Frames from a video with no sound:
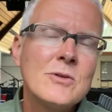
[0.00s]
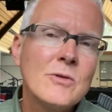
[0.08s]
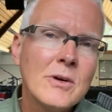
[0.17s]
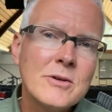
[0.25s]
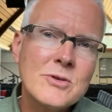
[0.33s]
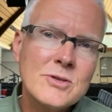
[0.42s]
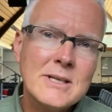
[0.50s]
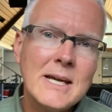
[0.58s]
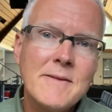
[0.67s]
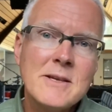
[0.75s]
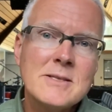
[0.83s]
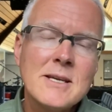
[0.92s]

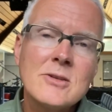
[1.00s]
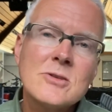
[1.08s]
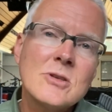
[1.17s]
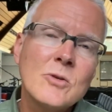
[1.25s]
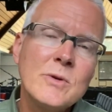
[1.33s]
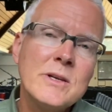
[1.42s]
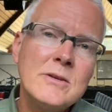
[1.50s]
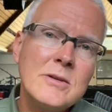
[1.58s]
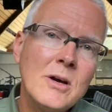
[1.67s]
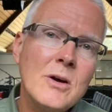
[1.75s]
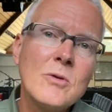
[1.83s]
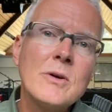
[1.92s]
understand these things so we
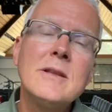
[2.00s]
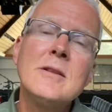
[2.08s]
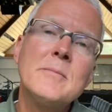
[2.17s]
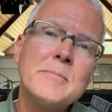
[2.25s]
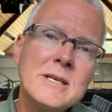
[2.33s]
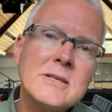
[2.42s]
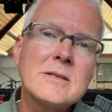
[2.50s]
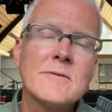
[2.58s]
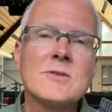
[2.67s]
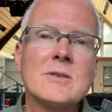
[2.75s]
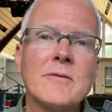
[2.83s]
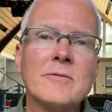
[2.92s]
know in the midst of
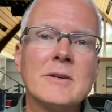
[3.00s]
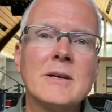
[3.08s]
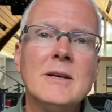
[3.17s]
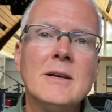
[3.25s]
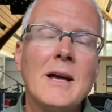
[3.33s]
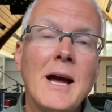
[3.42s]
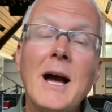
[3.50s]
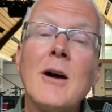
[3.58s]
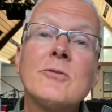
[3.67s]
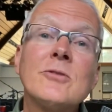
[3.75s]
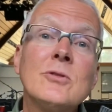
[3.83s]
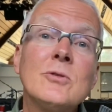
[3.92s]
suffering
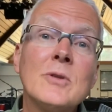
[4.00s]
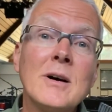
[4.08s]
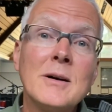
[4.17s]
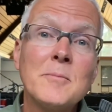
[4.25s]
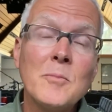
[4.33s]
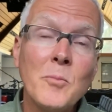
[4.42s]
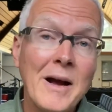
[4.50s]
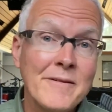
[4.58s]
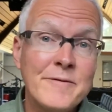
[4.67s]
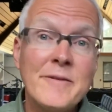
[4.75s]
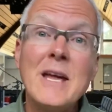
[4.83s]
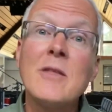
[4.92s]
how to, by
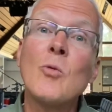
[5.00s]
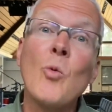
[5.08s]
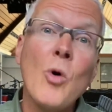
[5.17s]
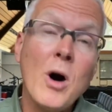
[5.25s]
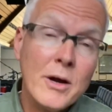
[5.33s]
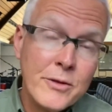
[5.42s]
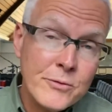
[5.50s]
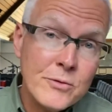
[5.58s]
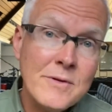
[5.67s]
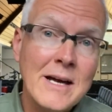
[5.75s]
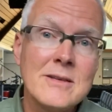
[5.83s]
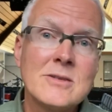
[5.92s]
faith, walk
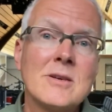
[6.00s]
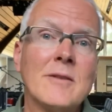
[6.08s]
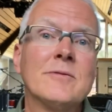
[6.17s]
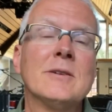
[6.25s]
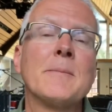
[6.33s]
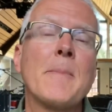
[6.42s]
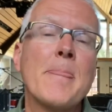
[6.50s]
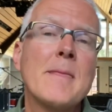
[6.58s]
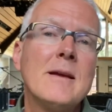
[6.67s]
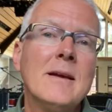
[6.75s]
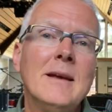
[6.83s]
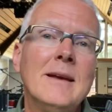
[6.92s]
through that suffering
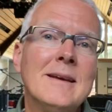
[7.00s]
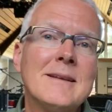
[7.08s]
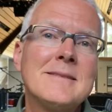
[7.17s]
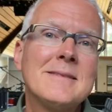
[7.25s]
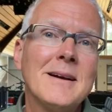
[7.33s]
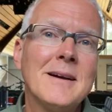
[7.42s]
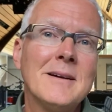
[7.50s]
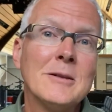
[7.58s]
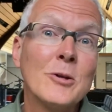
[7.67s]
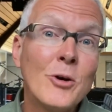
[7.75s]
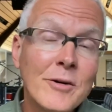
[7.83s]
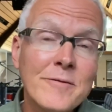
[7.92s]
and
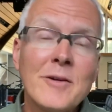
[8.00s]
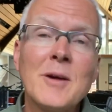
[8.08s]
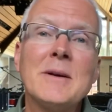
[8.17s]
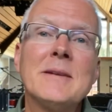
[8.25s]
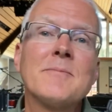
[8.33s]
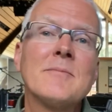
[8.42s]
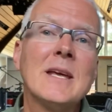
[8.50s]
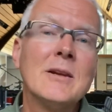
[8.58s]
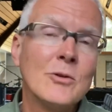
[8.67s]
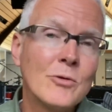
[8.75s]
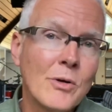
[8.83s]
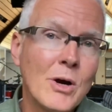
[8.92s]
learn from it
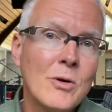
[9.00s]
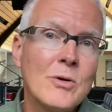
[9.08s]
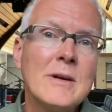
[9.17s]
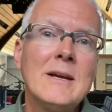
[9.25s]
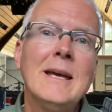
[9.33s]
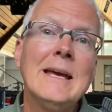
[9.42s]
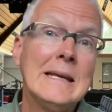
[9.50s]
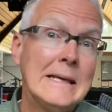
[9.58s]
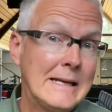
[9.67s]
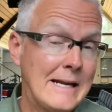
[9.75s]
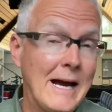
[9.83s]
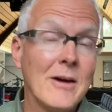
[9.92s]
and grow and
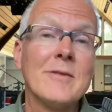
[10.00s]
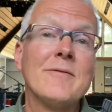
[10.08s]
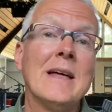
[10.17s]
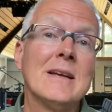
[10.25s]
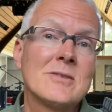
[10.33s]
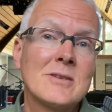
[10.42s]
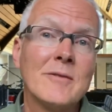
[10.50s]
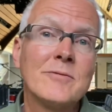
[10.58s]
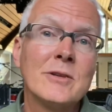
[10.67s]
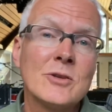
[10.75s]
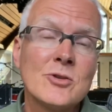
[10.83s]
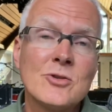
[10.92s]
get out of that
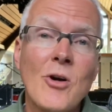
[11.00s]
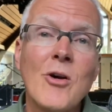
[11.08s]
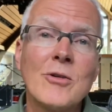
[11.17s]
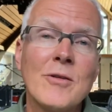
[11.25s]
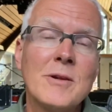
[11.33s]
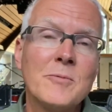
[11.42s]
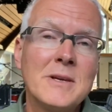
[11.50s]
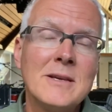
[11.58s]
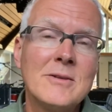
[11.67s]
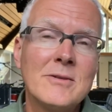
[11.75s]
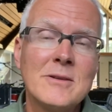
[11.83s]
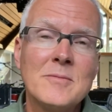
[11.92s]
suffering stronger than we
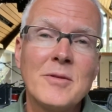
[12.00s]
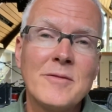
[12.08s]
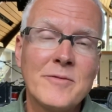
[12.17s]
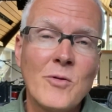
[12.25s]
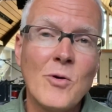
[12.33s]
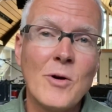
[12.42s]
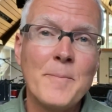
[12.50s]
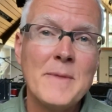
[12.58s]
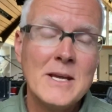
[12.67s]
entered it before.